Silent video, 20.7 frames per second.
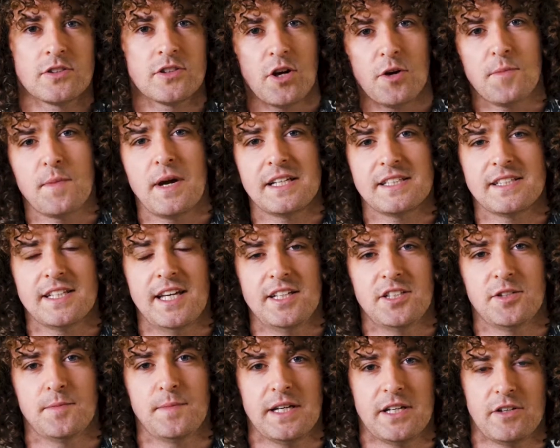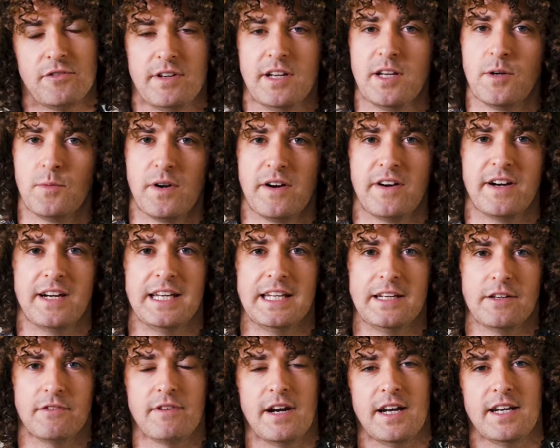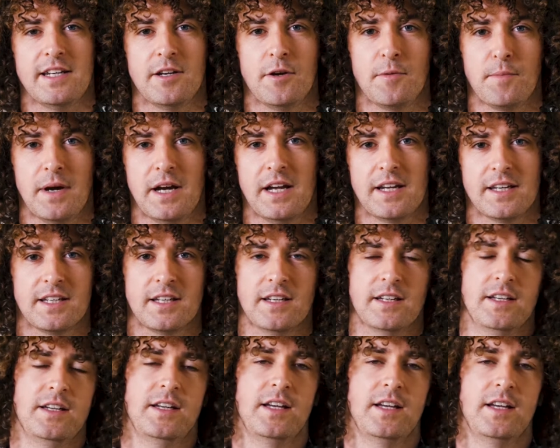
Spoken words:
So I'm at a stage in my career where I need a radio mic.